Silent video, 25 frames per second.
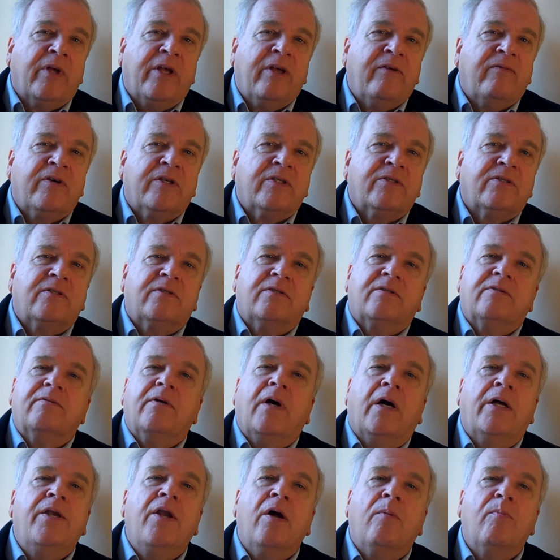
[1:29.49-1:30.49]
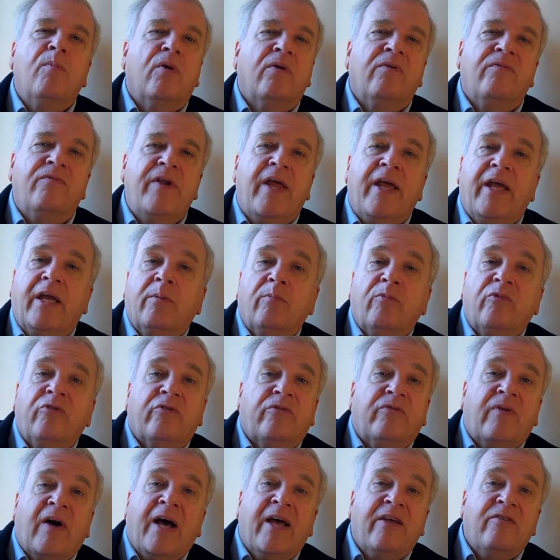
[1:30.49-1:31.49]
give us a number of names,
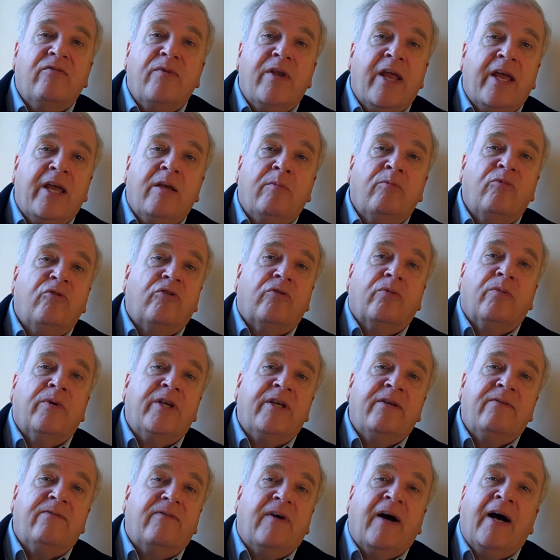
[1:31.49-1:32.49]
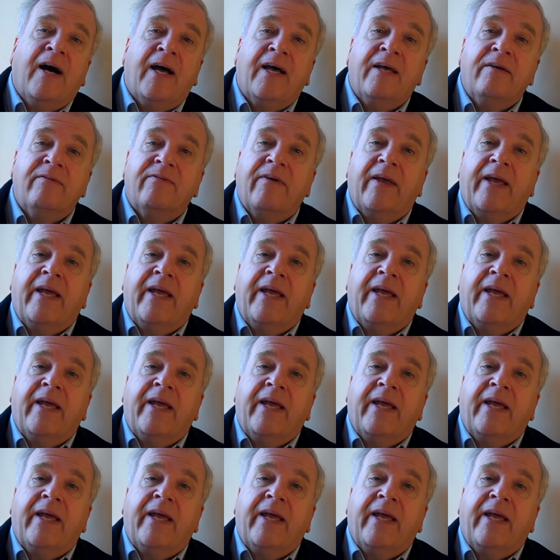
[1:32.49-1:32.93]
5 names, 3, 5,